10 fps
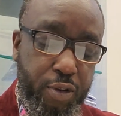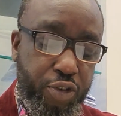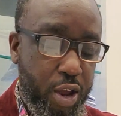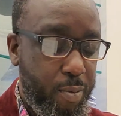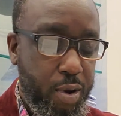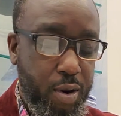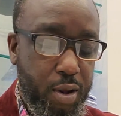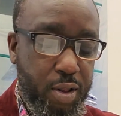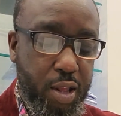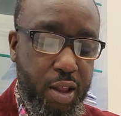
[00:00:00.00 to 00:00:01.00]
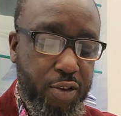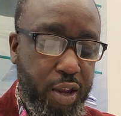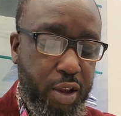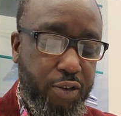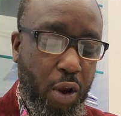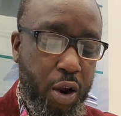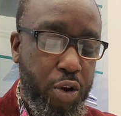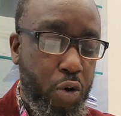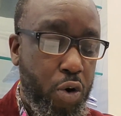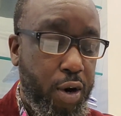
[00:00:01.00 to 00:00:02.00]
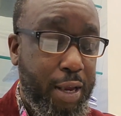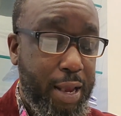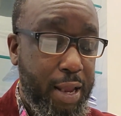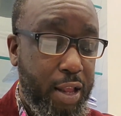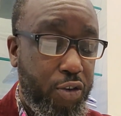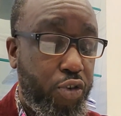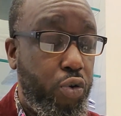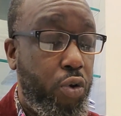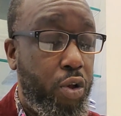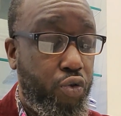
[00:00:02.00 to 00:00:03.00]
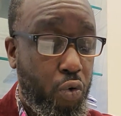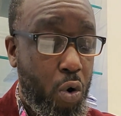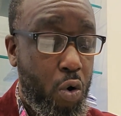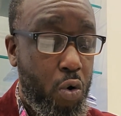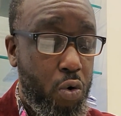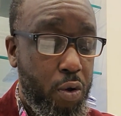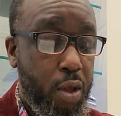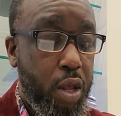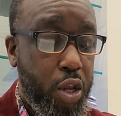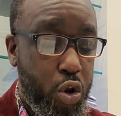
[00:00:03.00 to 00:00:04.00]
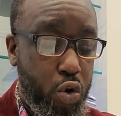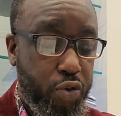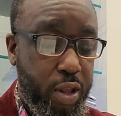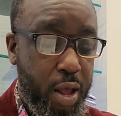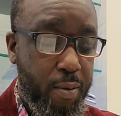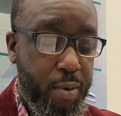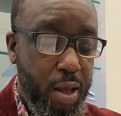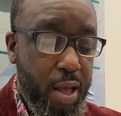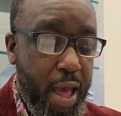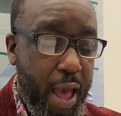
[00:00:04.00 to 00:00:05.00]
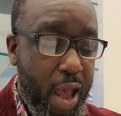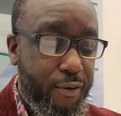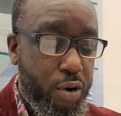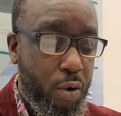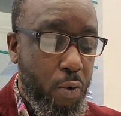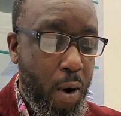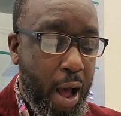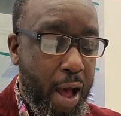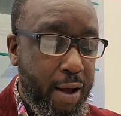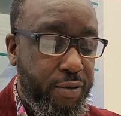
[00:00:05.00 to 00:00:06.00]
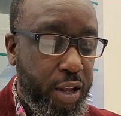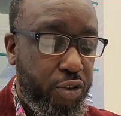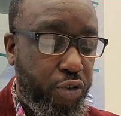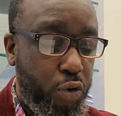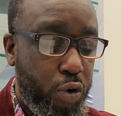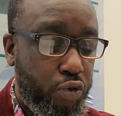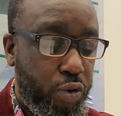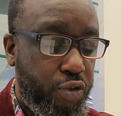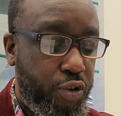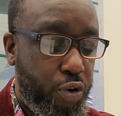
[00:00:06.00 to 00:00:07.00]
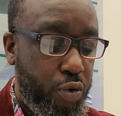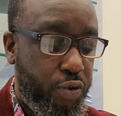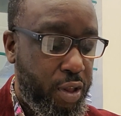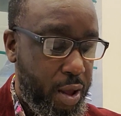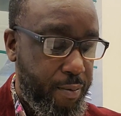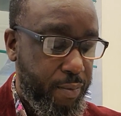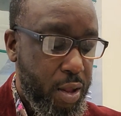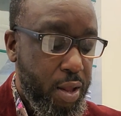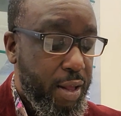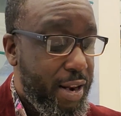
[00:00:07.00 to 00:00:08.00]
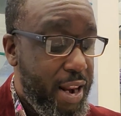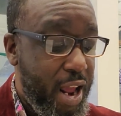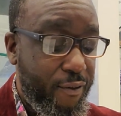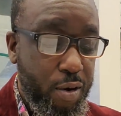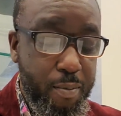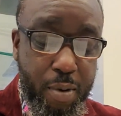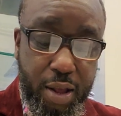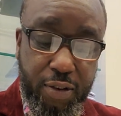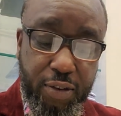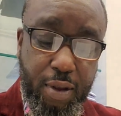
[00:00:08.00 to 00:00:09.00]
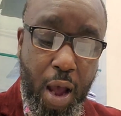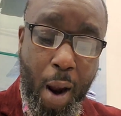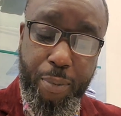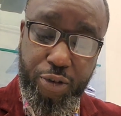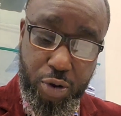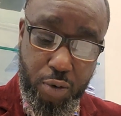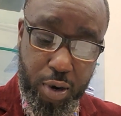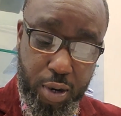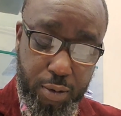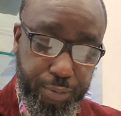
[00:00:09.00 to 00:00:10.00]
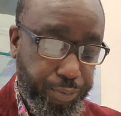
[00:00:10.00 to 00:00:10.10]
Gentlemen, these gifts are your keys to control. Use them. Have your wives and children use them. Never miss opportunity.